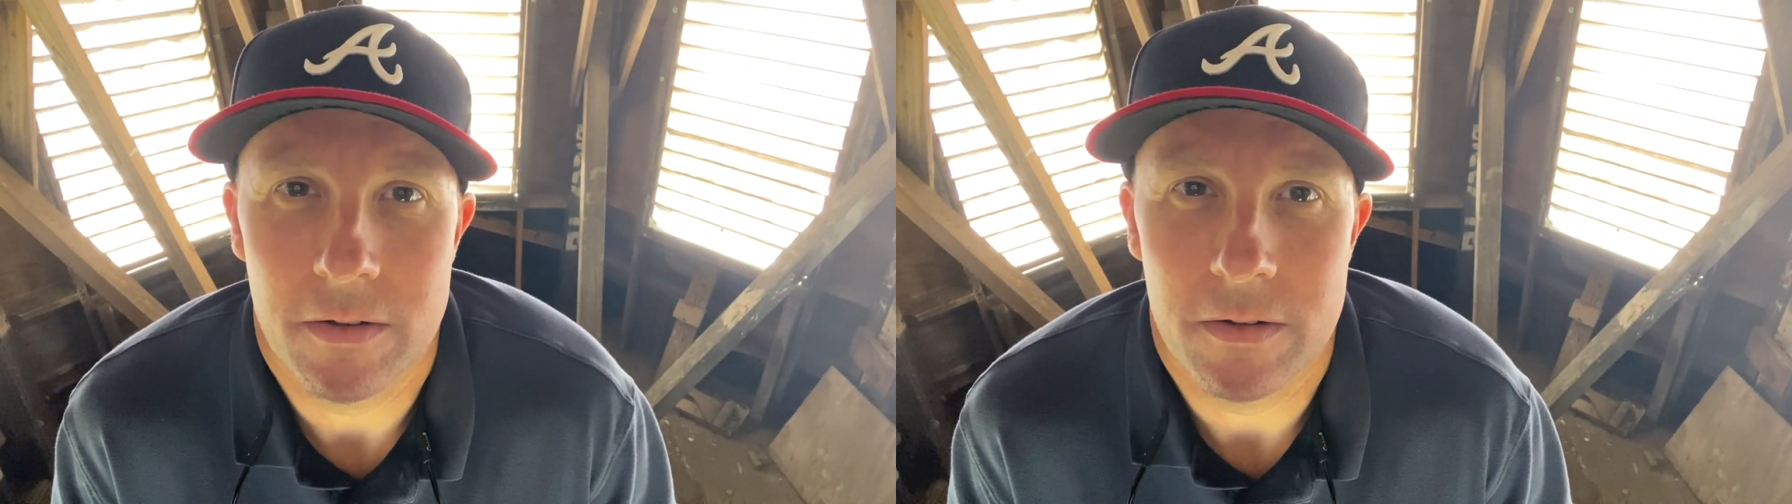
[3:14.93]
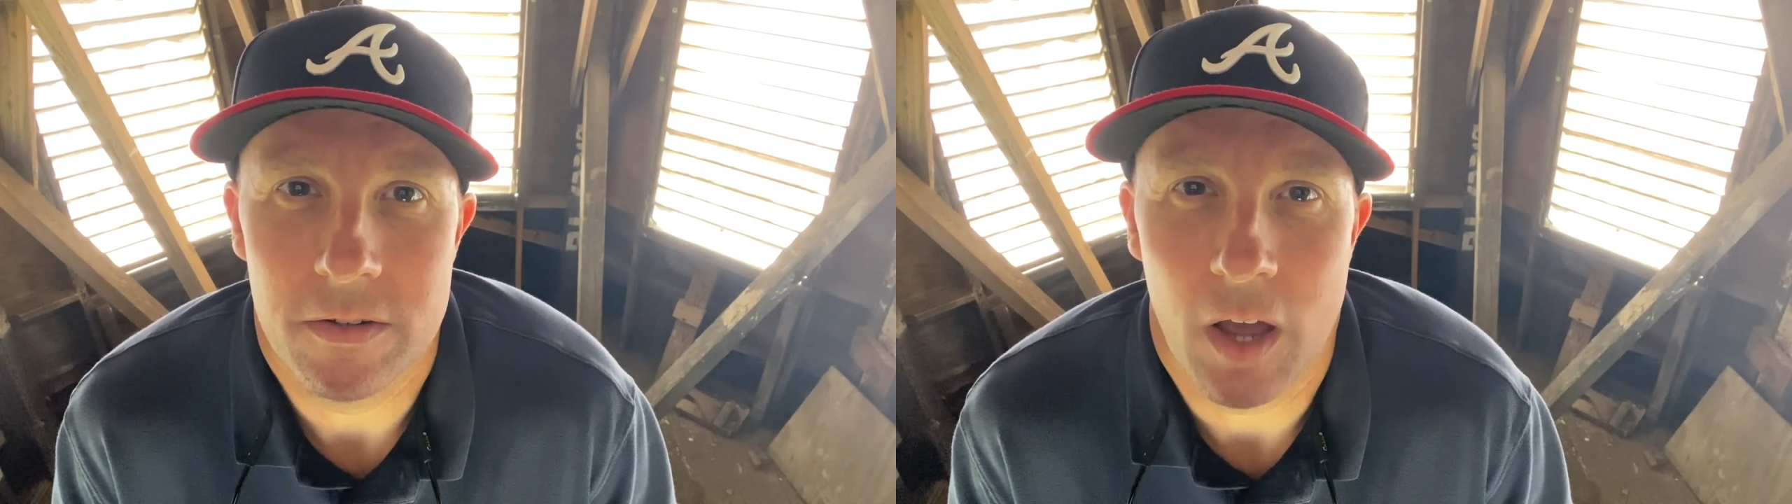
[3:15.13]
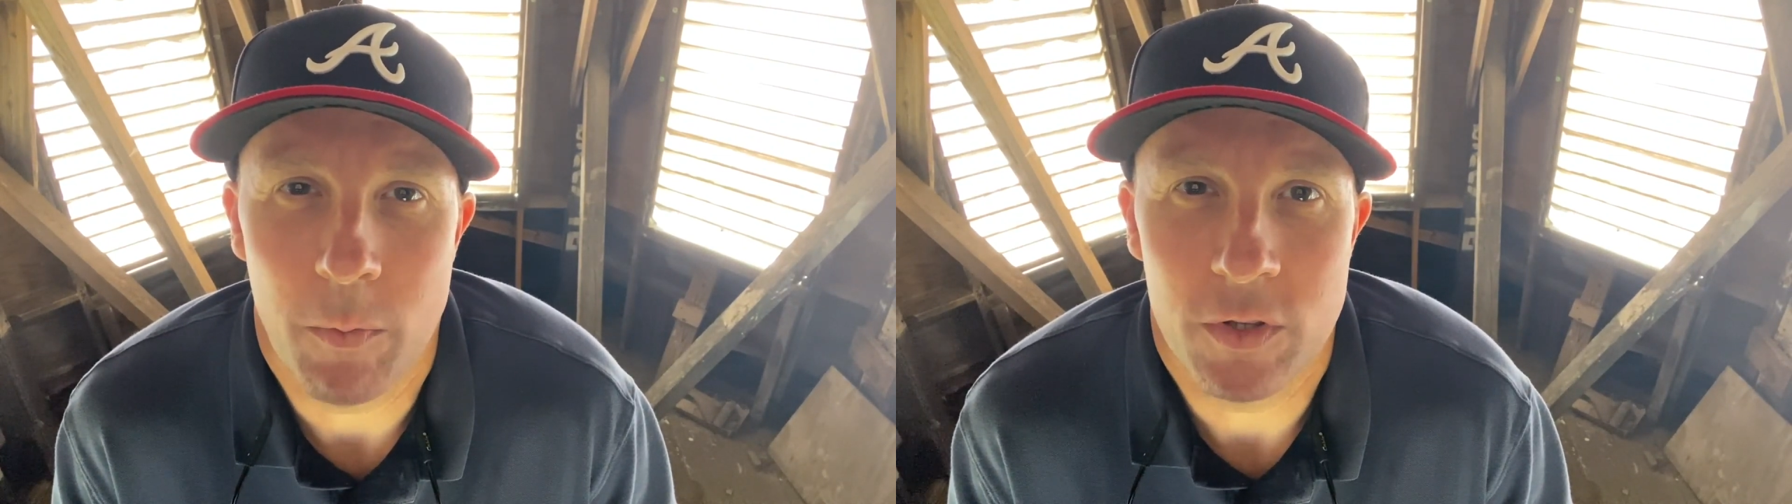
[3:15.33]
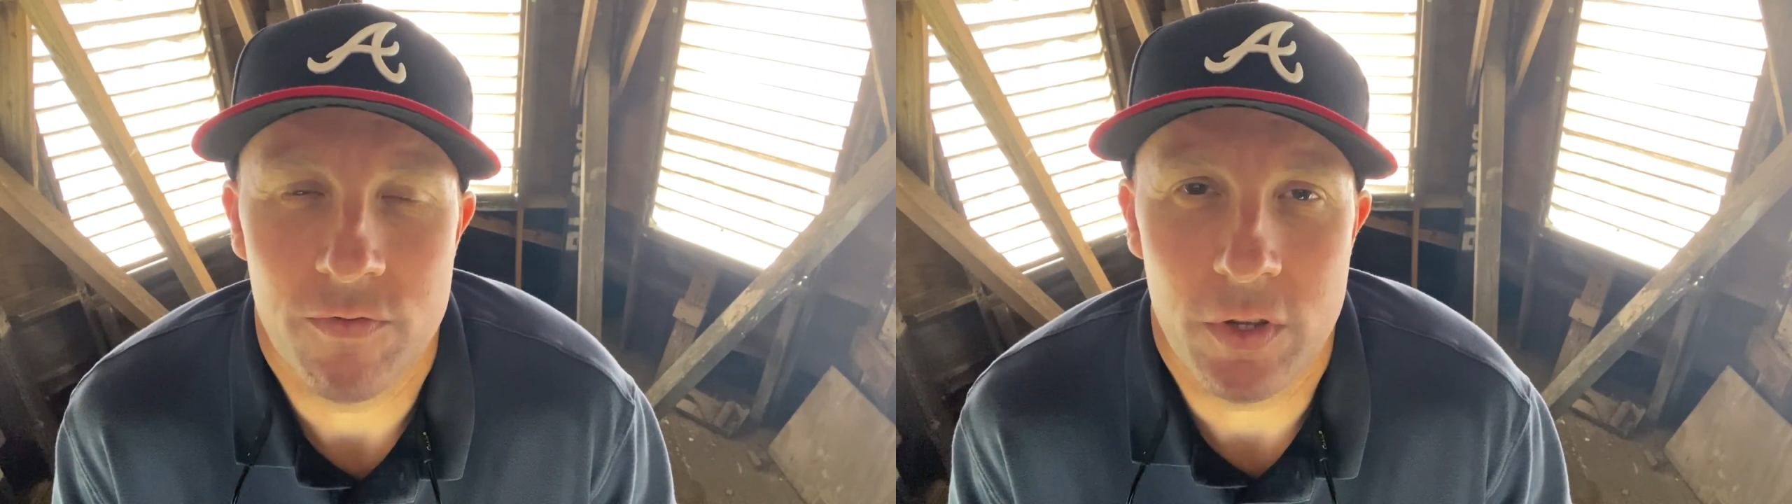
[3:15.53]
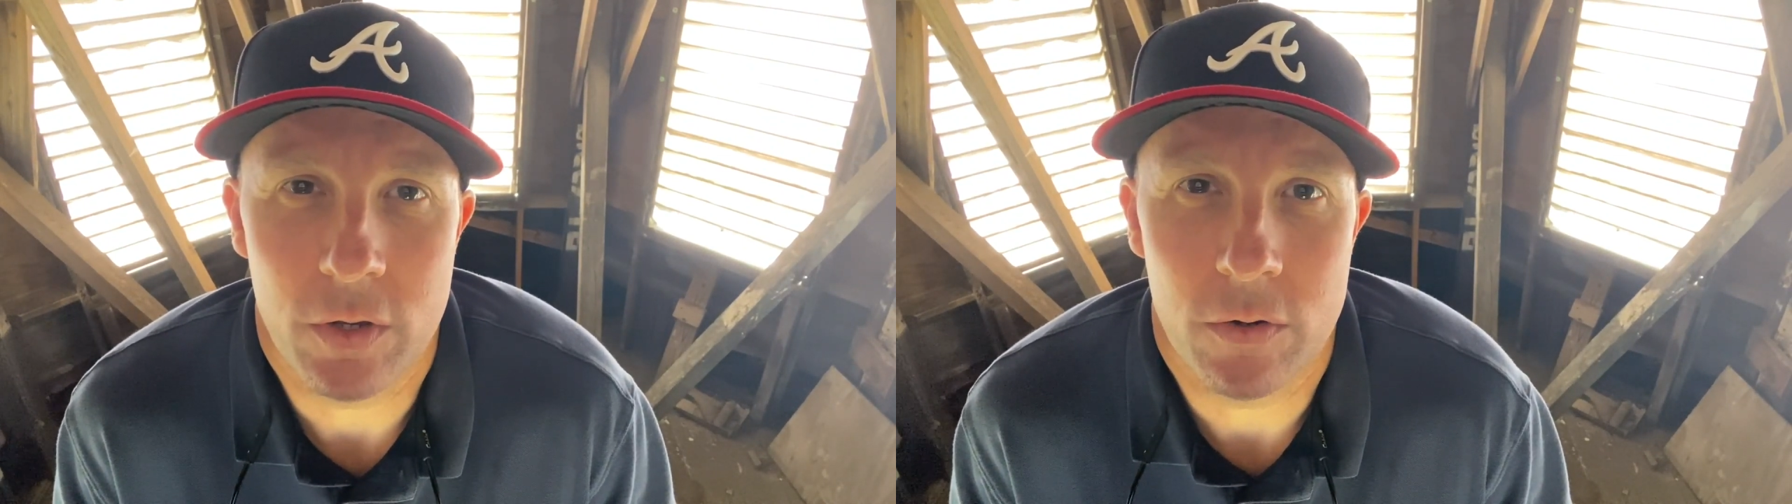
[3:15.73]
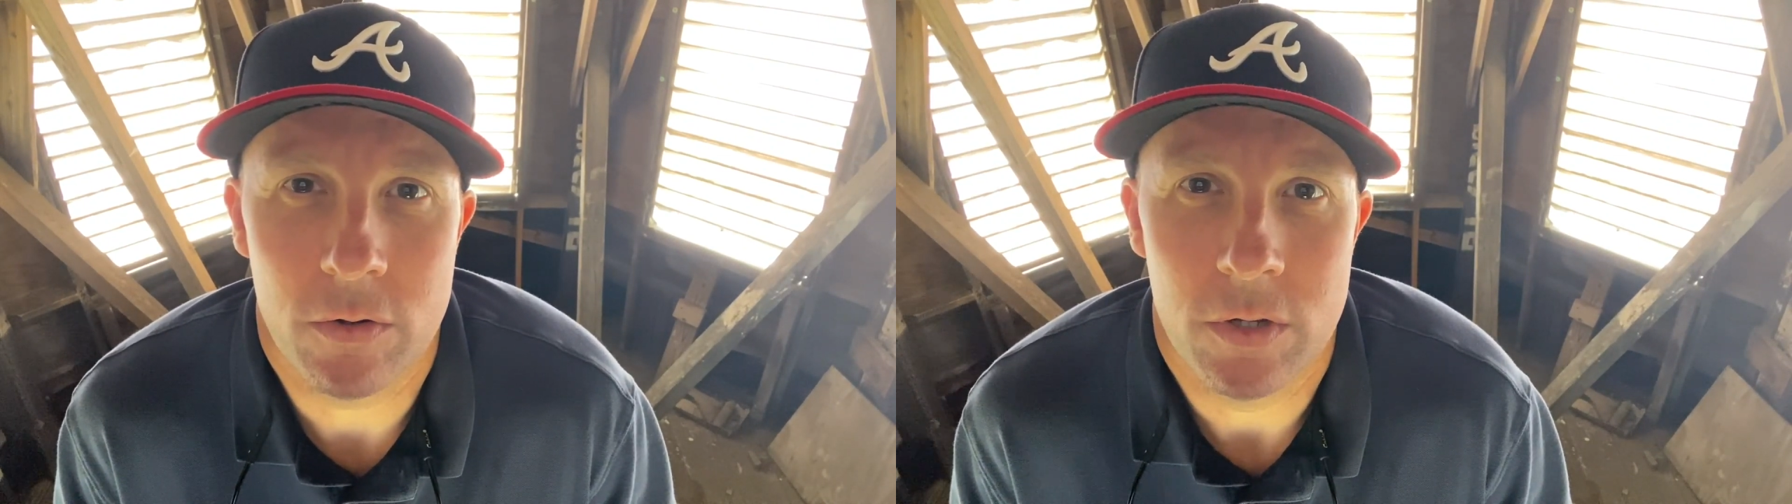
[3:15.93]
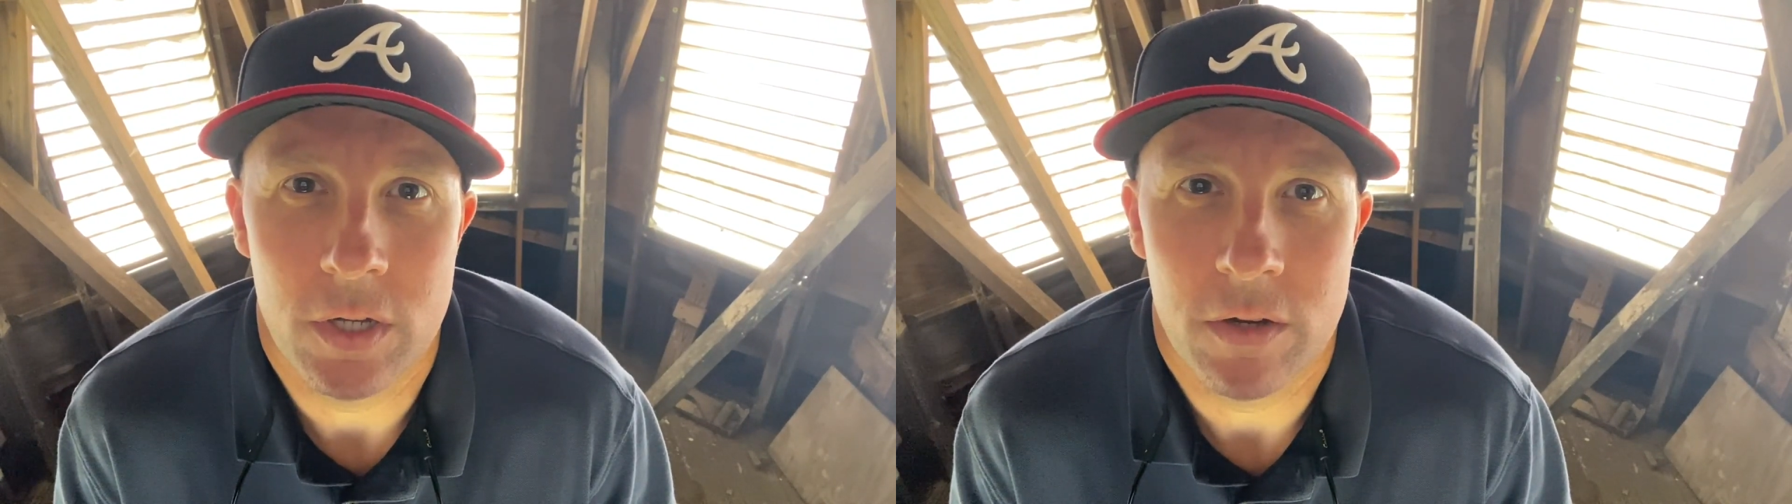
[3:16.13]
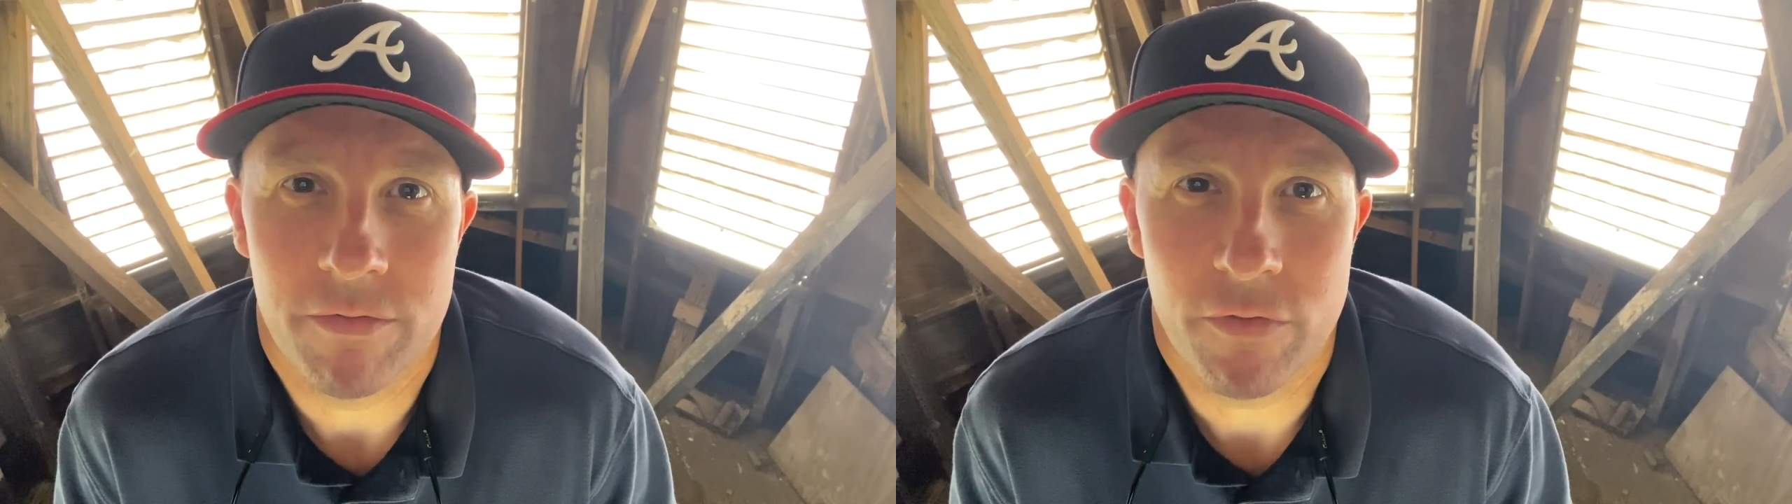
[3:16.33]
Thomasville
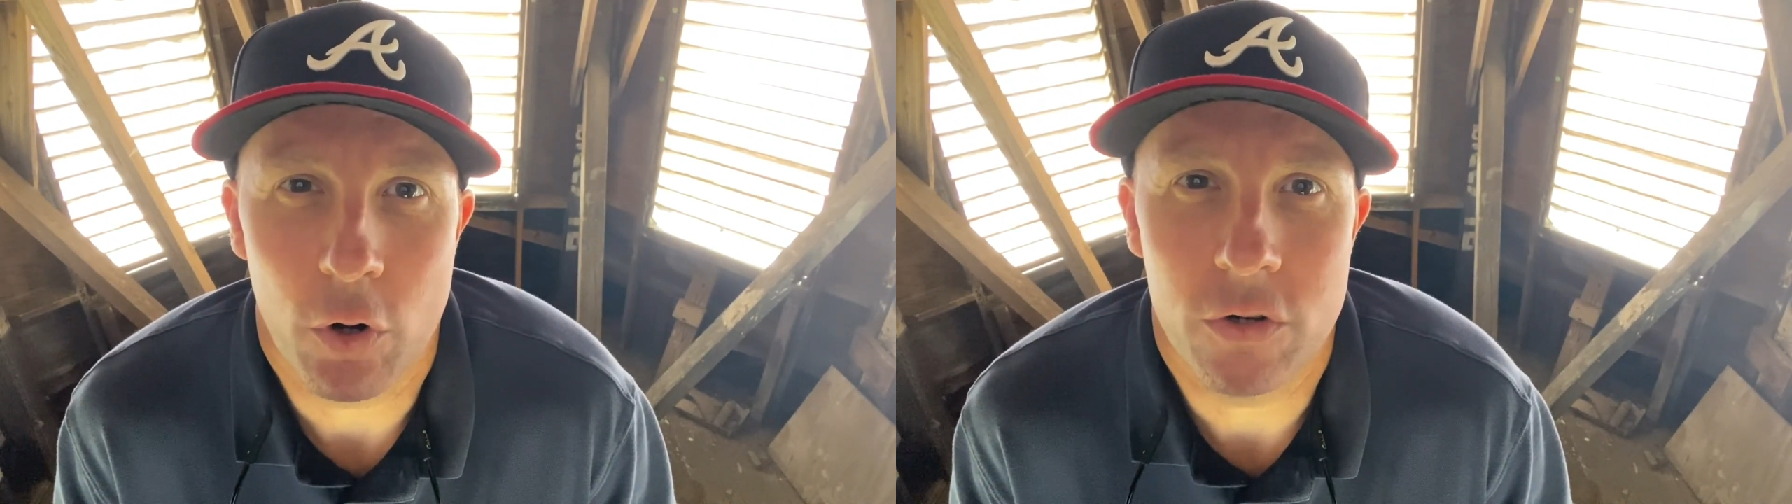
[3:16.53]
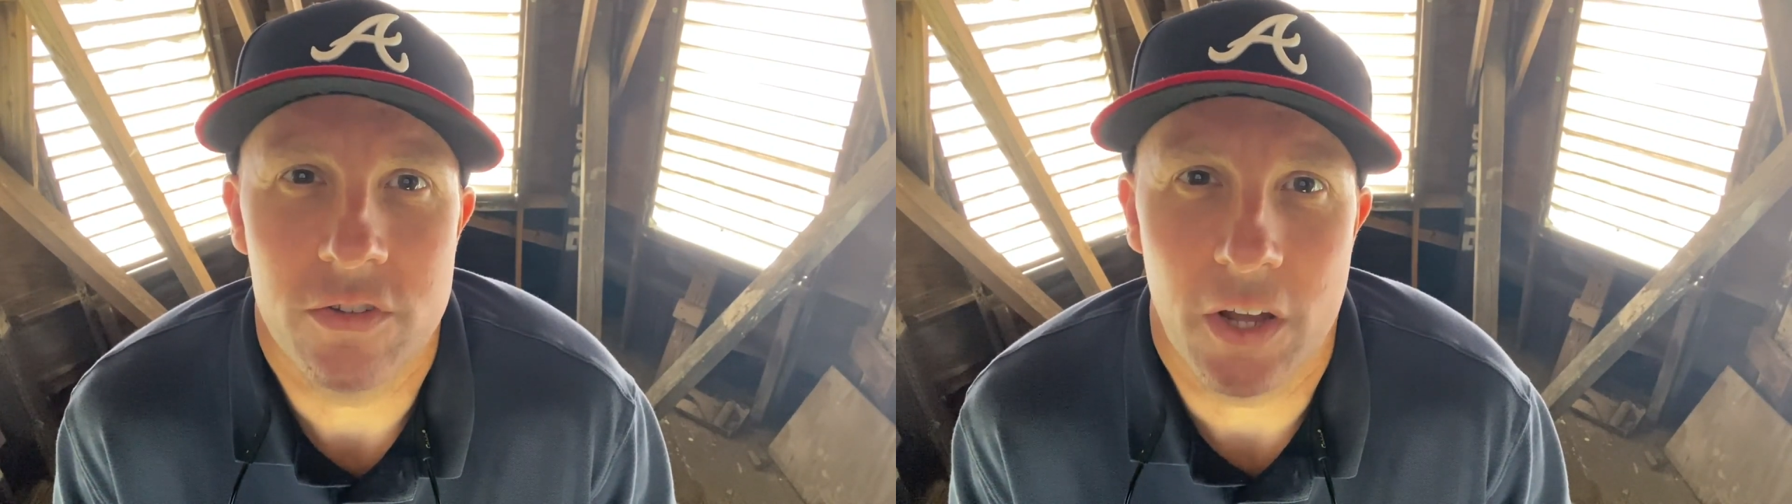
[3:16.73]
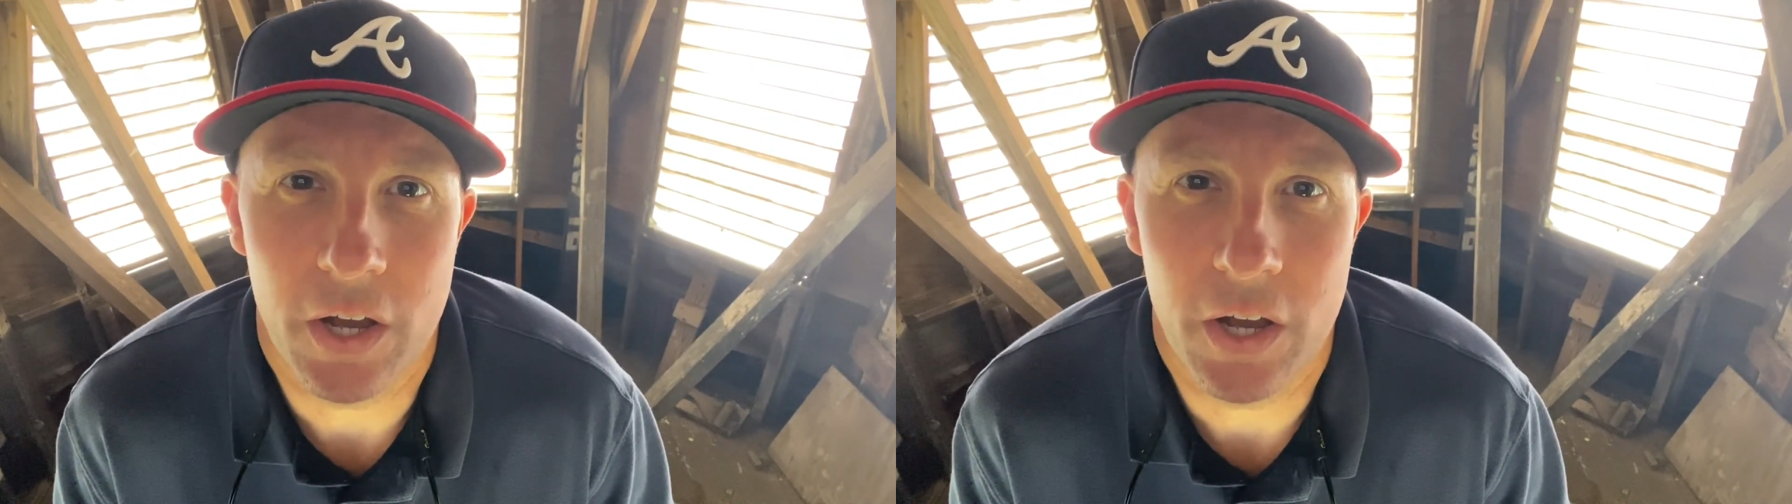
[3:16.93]
First